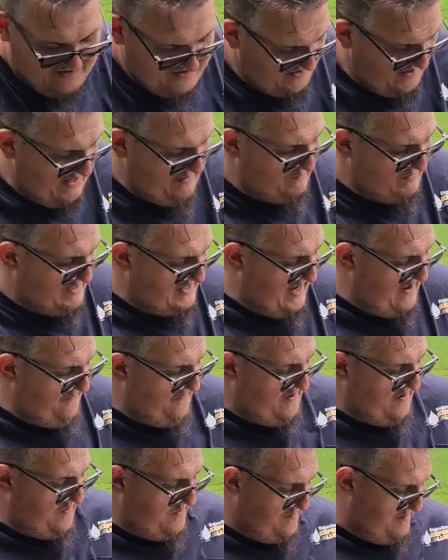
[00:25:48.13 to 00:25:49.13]
So that one's
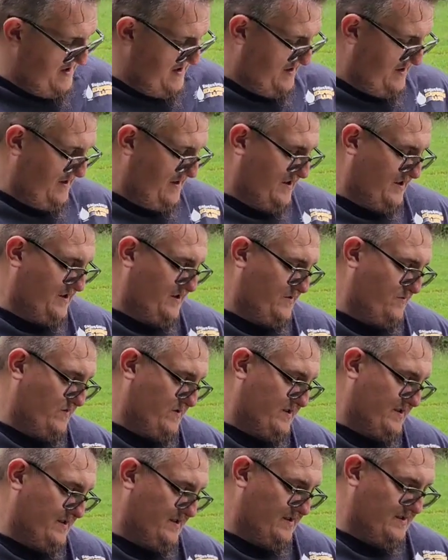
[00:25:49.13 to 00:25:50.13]
definitely going to be a good
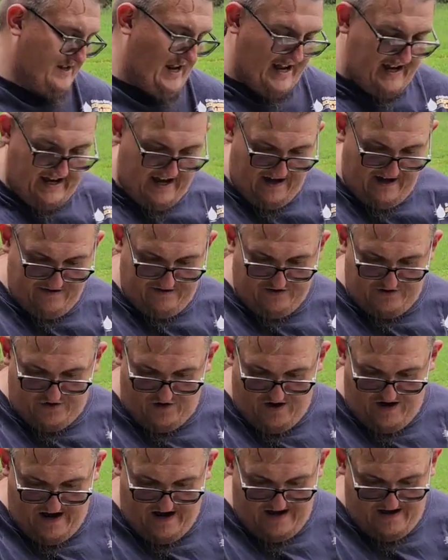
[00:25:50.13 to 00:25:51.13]
one to take out and
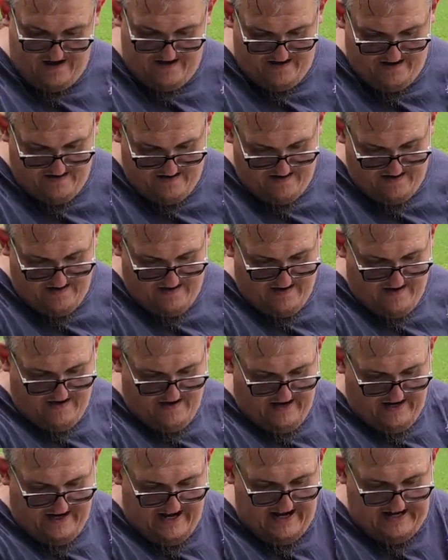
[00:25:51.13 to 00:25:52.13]
try.
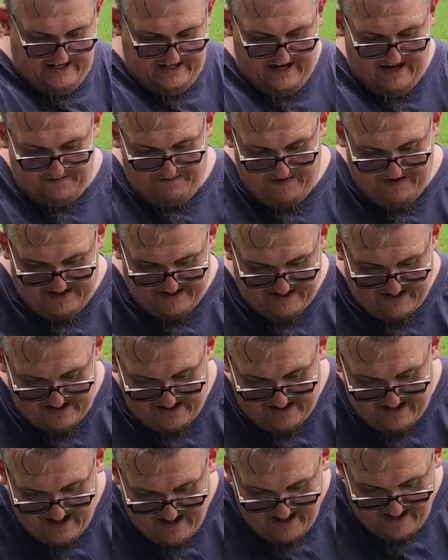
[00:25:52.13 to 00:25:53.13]
Next up is
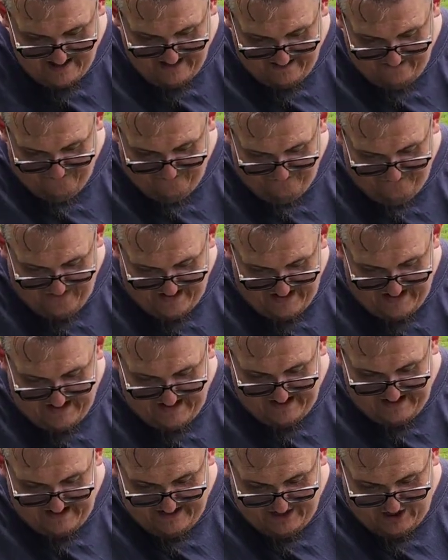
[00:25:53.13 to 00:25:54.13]
an
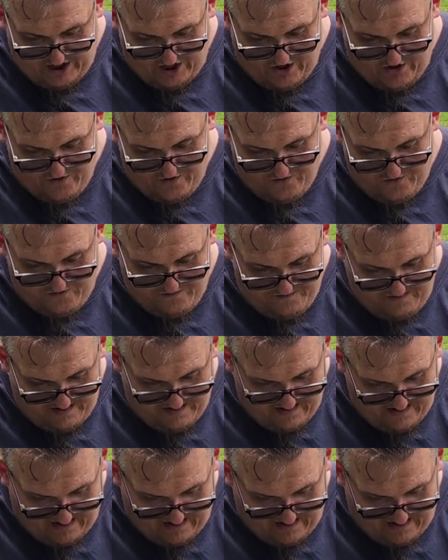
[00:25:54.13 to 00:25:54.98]
Infinity Tomb